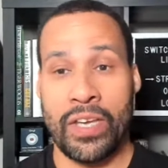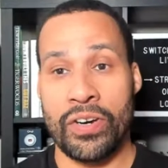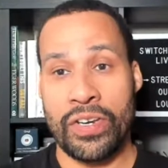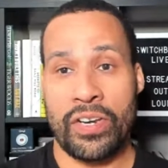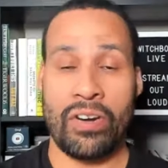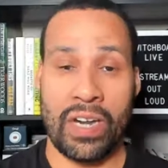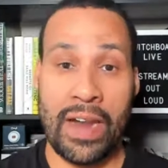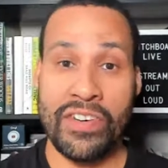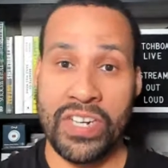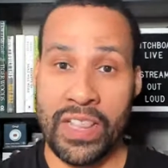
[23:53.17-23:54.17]
you're
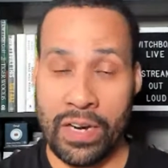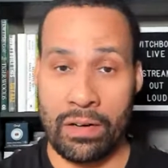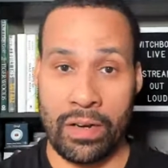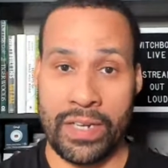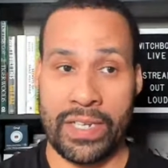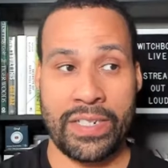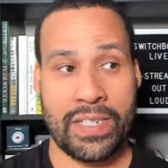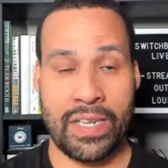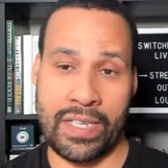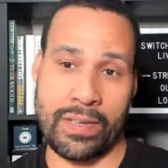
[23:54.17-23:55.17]
leveraging their audience
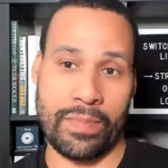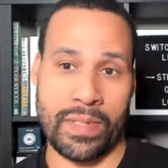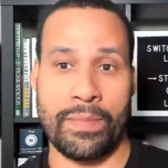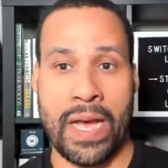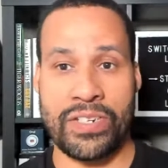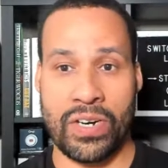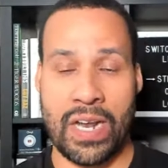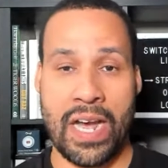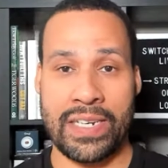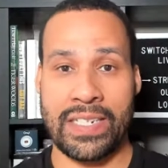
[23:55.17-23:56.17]
to match your
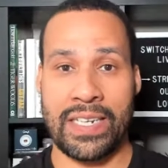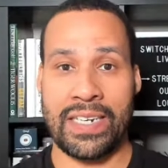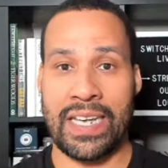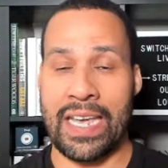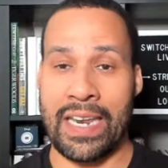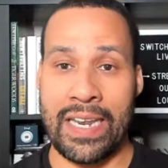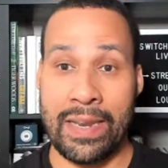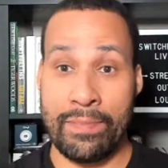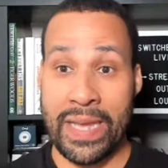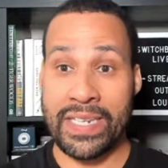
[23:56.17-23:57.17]
content, and
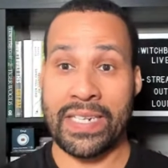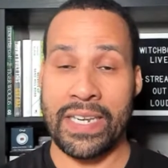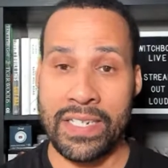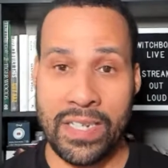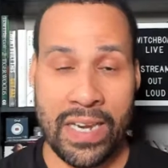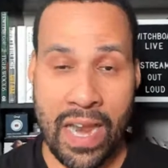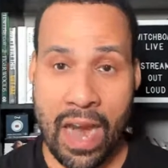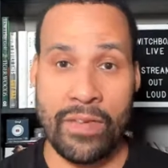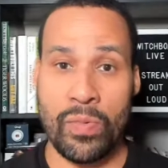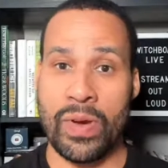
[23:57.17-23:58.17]
it makes sense, and
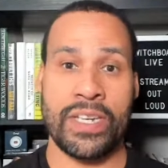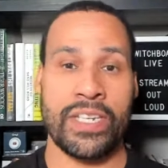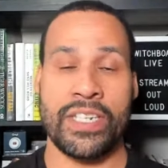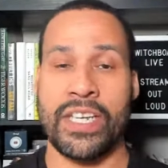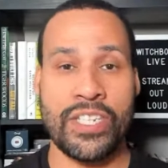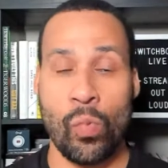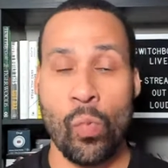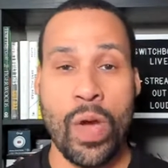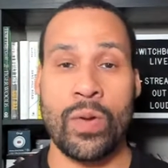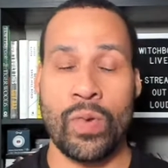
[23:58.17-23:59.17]
it's a
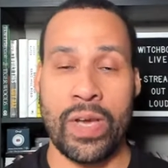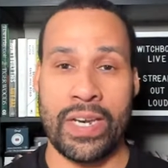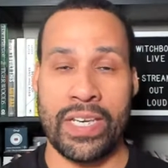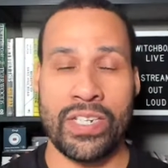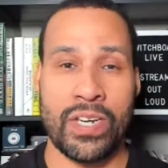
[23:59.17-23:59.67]
win-win. And